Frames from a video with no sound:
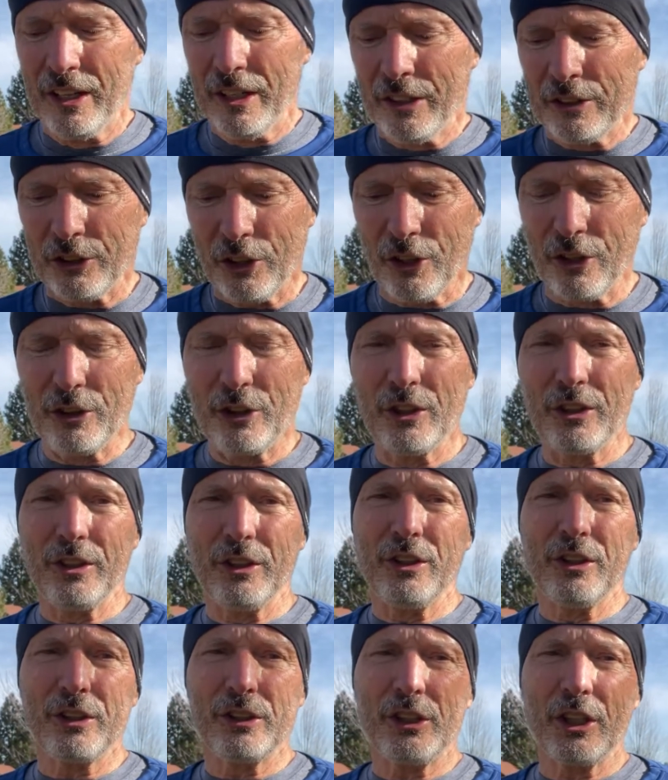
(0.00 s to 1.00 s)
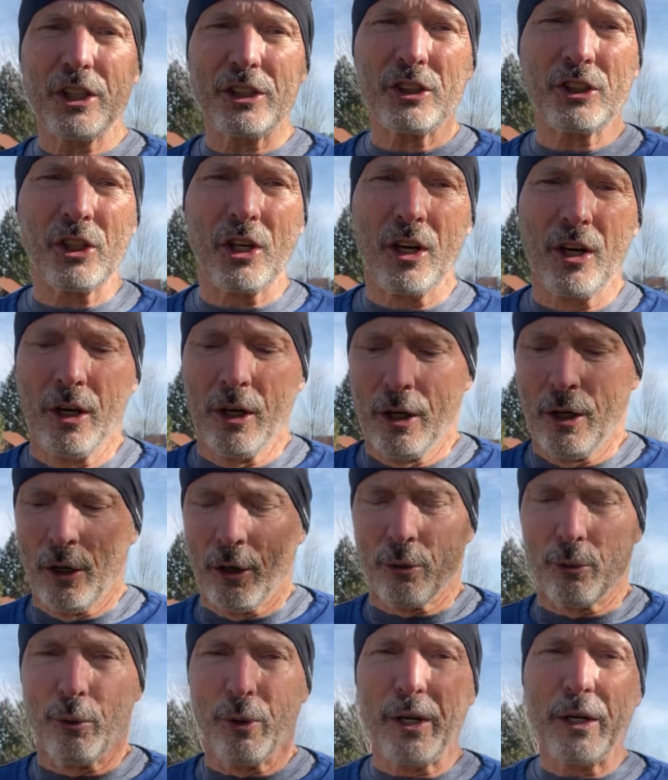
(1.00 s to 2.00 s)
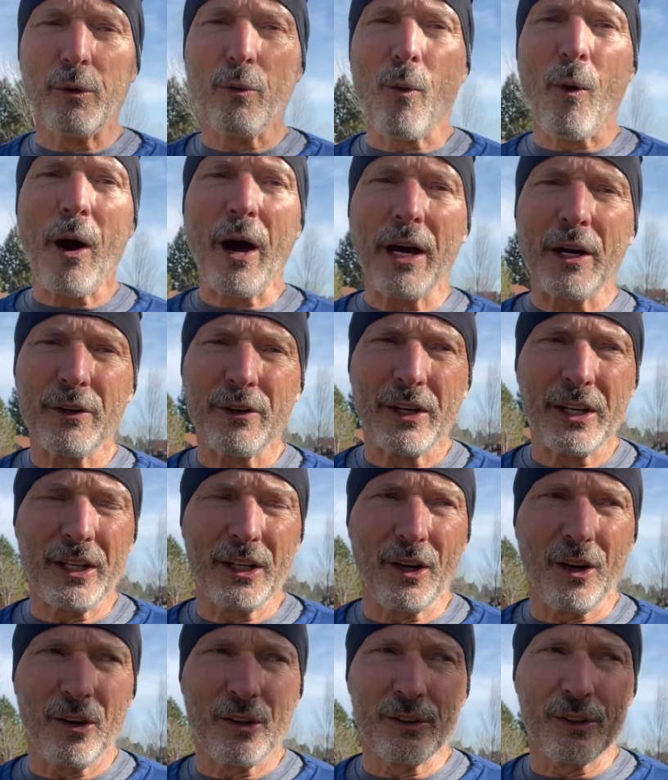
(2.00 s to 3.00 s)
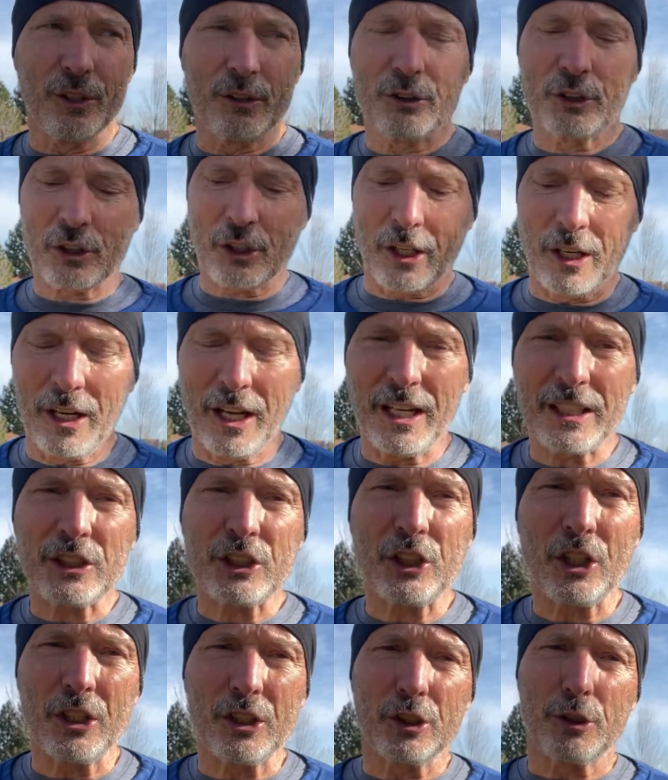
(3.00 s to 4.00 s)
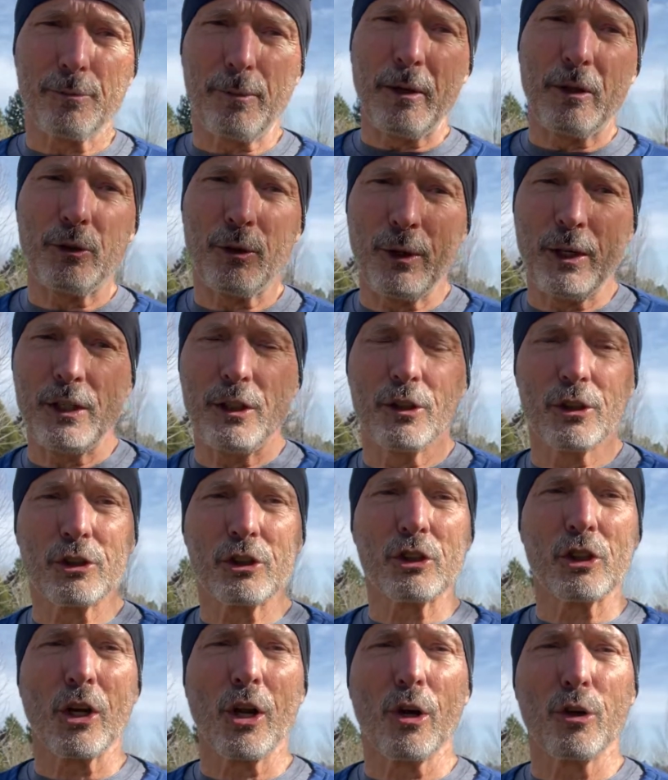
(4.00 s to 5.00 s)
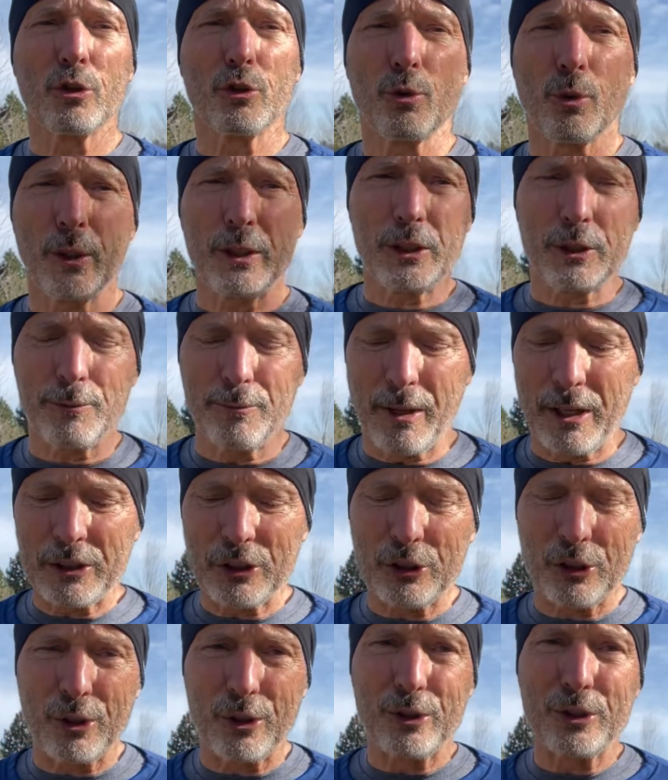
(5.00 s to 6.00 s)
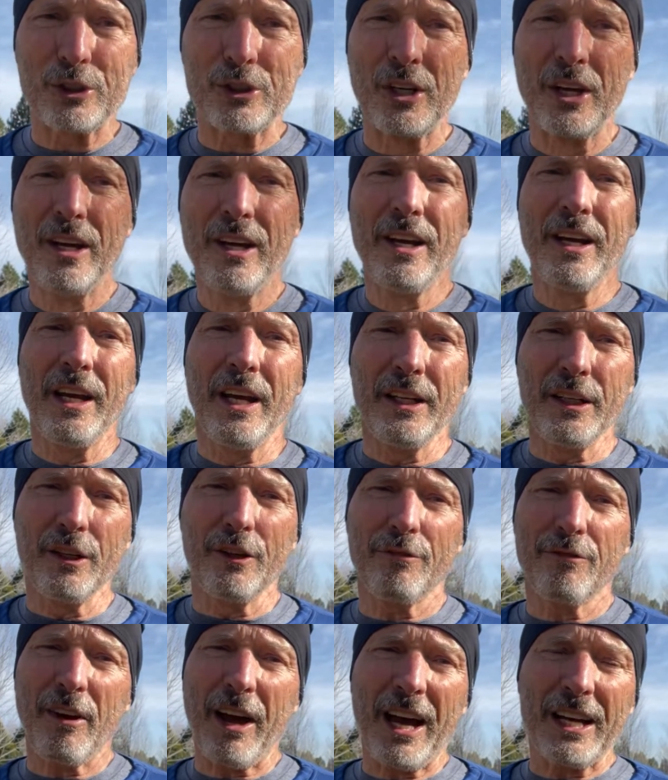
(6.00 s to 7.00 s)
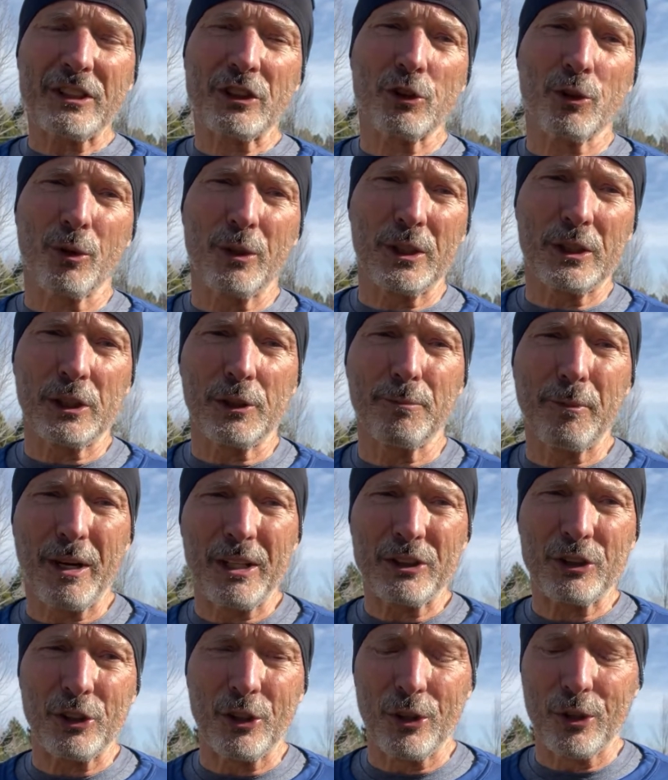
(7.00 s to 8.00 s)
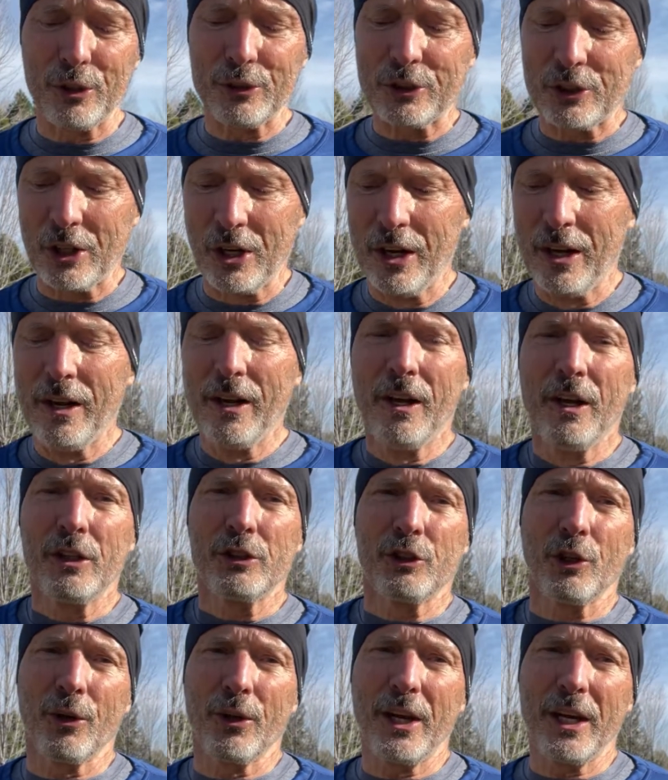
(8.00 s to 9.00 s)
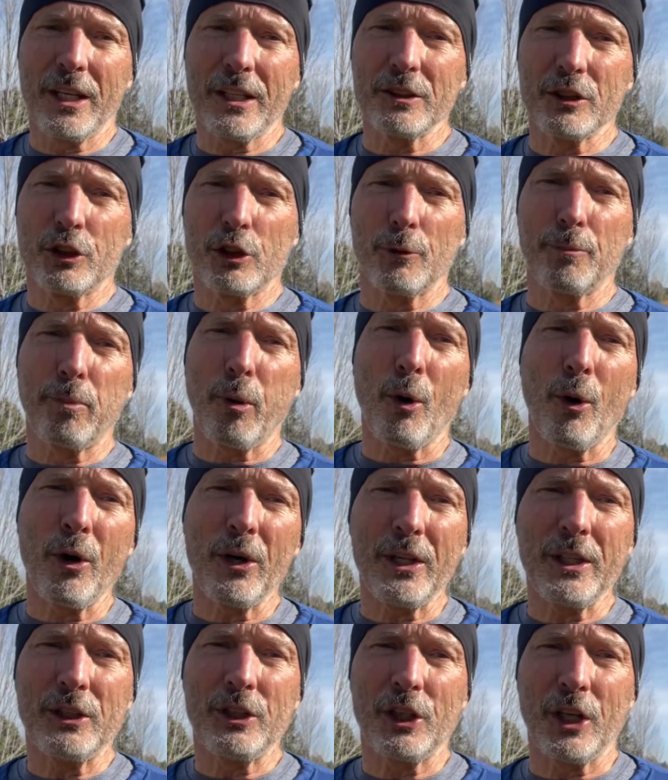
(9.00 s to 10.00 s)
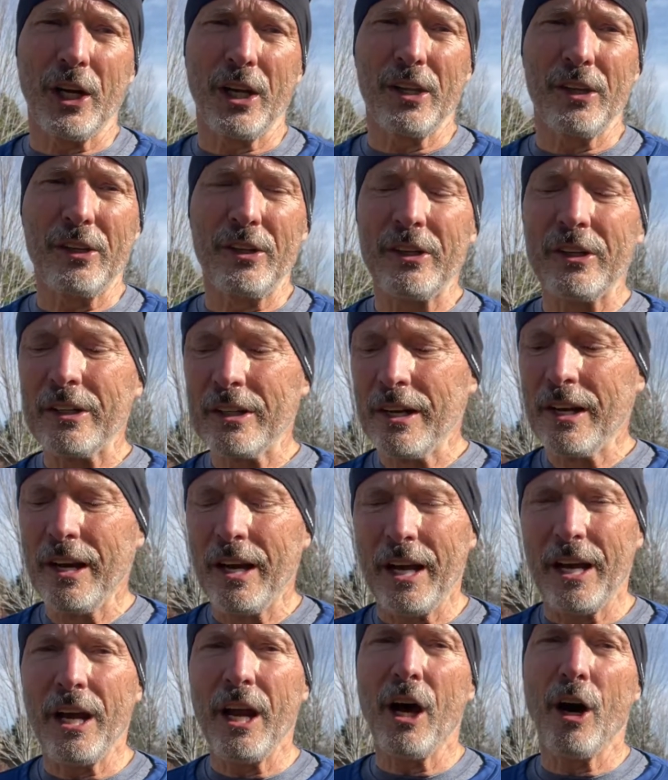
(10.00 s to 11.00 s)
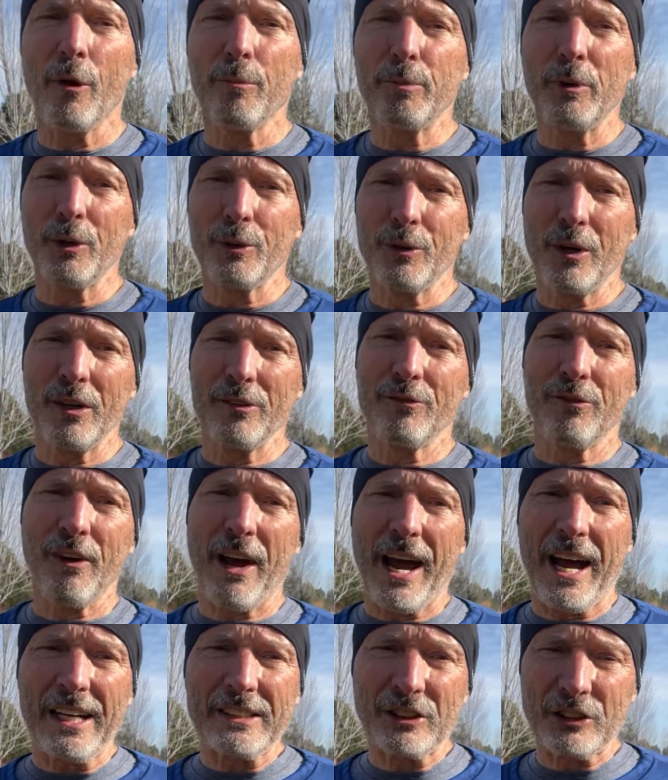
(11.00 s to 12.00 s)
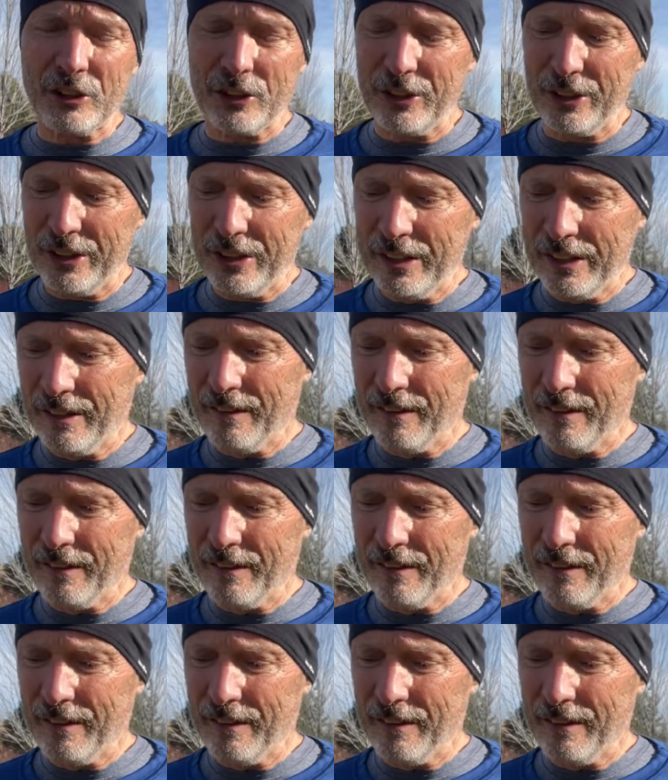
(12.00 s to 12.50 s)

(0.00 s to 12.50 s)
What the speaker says: So you're just rewiring all those connections between your slow twitch muscles and your fast twitch muscles so they can support each other and help you run faster.